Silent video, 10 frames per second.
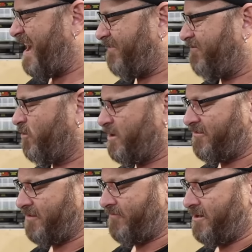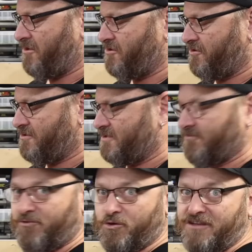uh, 47 inducer,
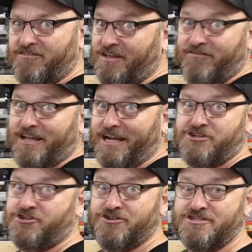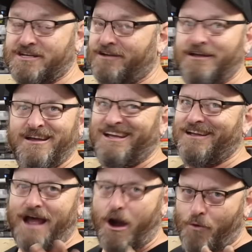47 exducer
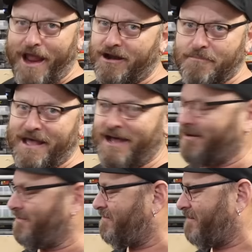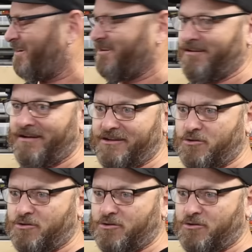around about. So a